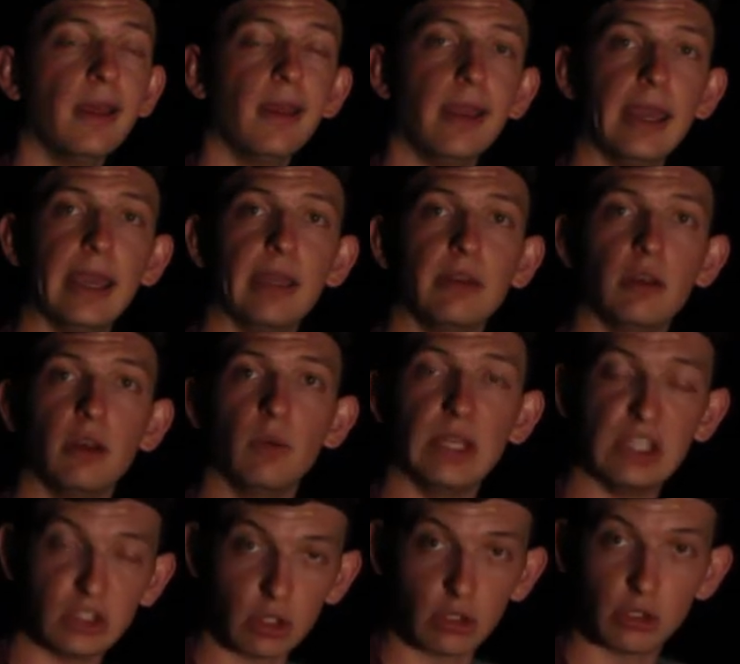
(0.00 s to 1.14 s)
and uh, we can
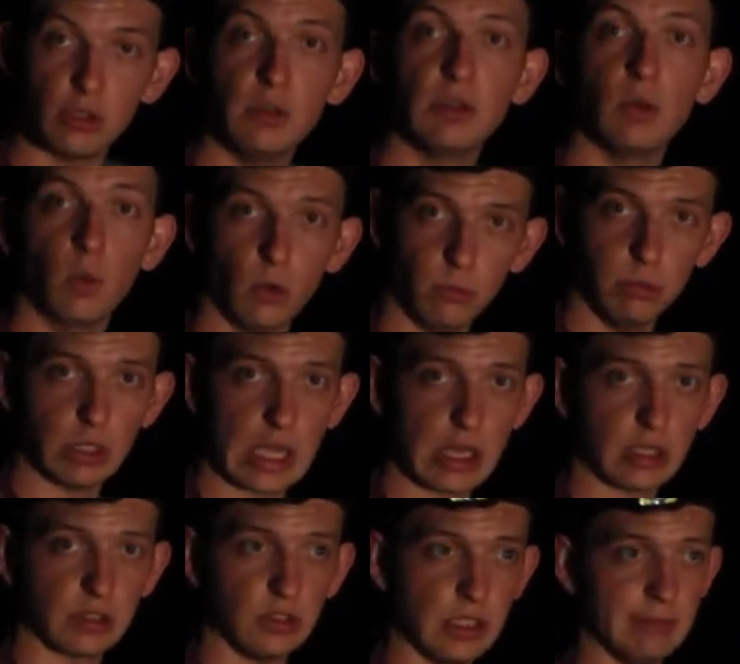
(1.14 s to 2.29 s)
start shooting the Whirlpool
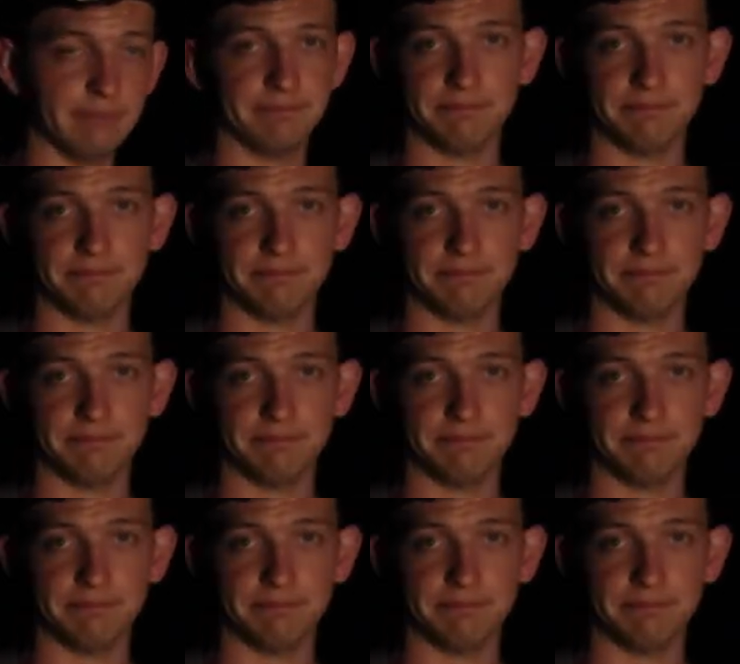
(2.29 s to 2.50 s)
Galaxy